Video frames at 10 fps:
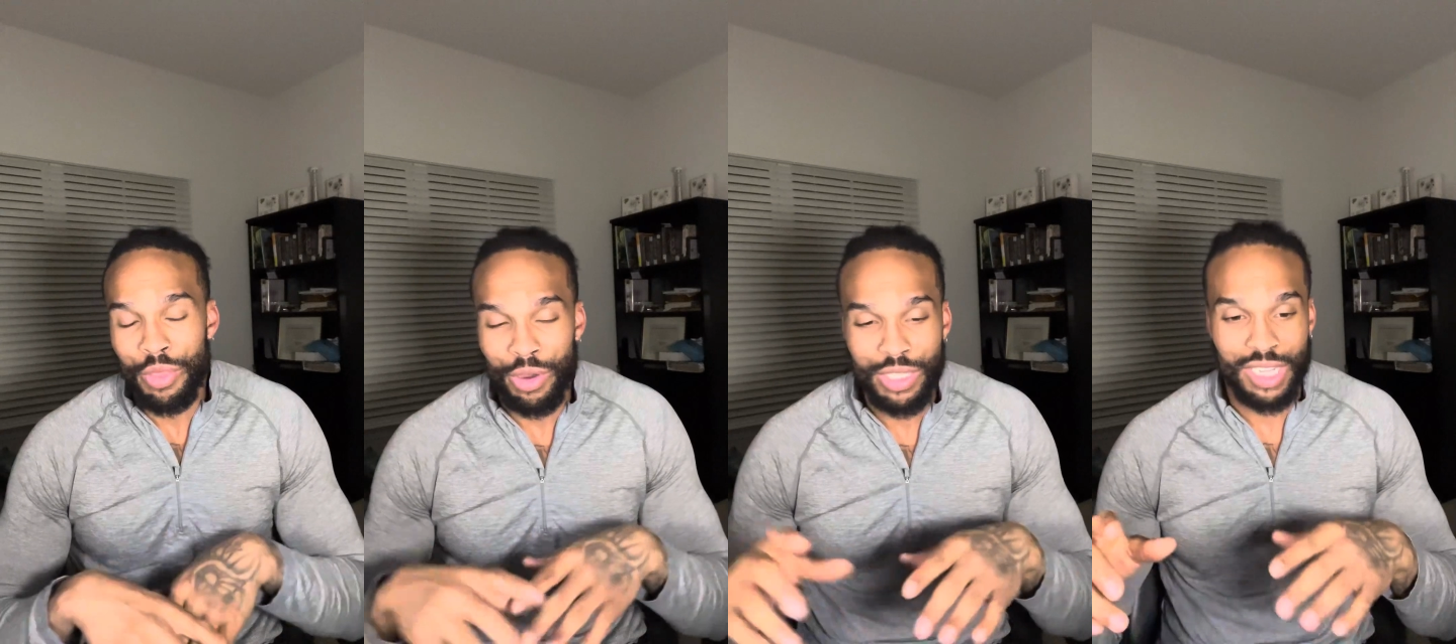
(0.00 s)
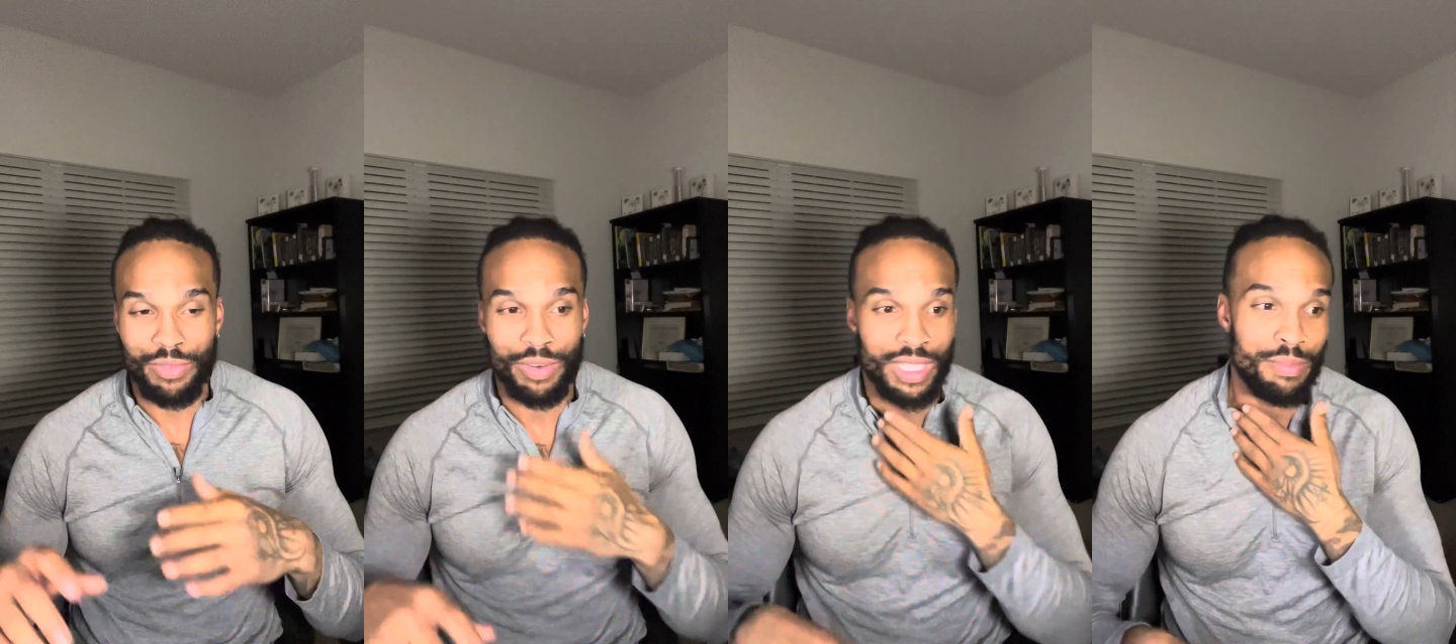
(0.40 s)
those have
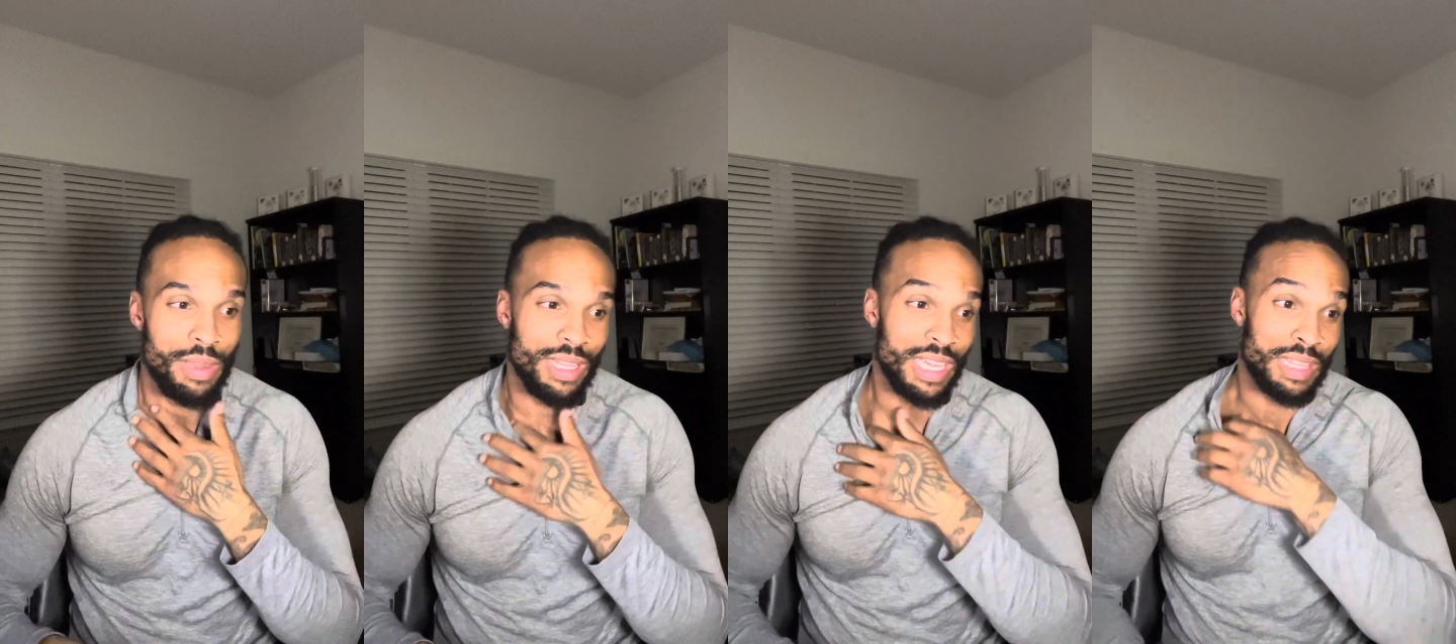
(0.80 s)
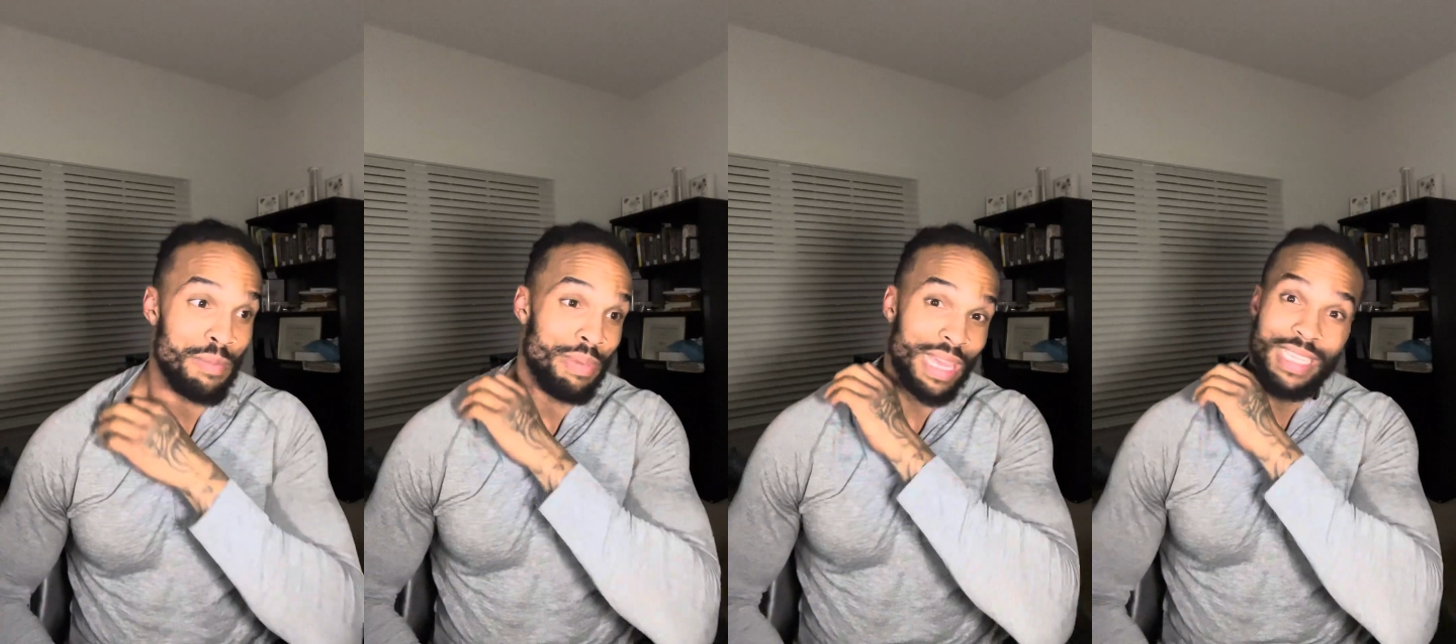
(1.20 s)
really been like the
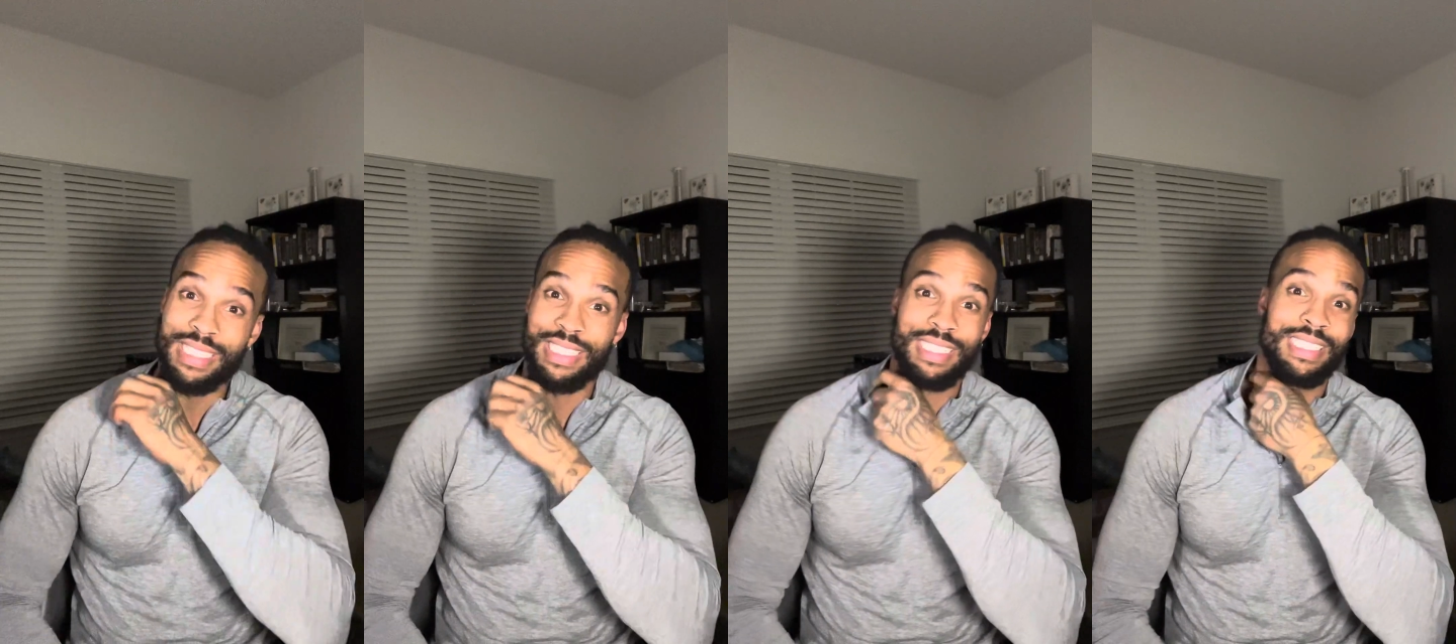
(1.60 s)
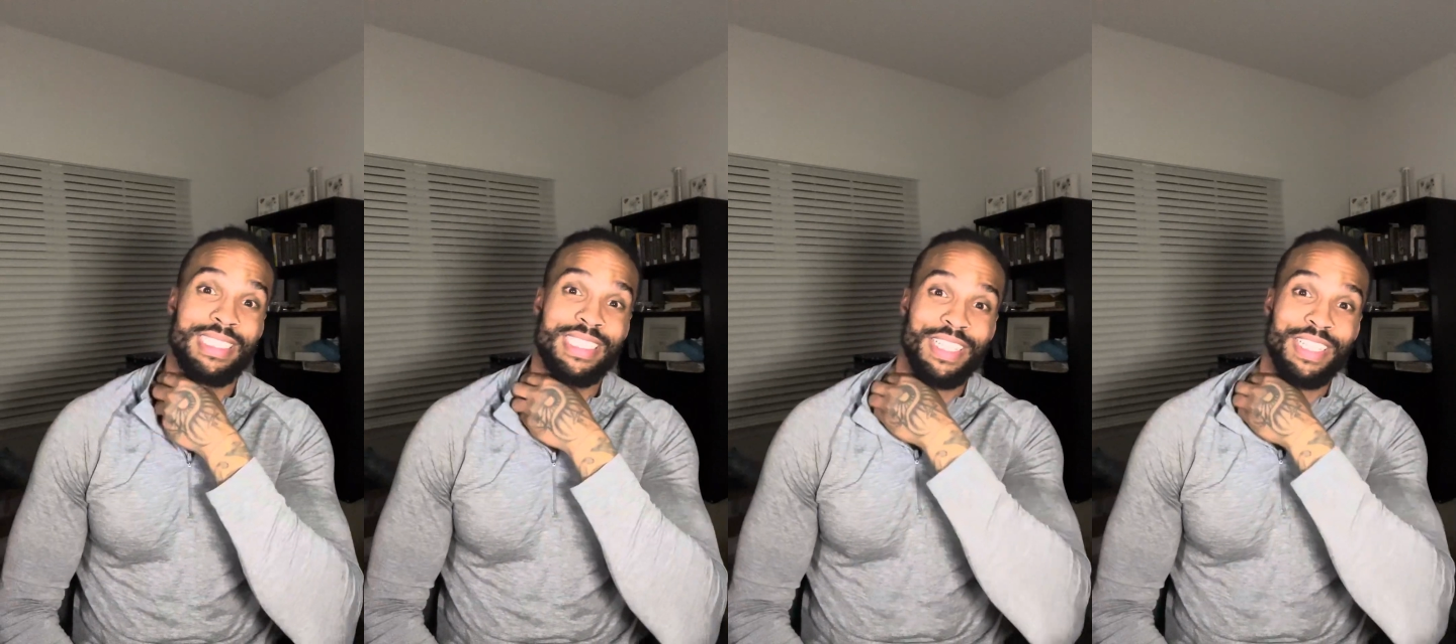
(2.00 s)
basis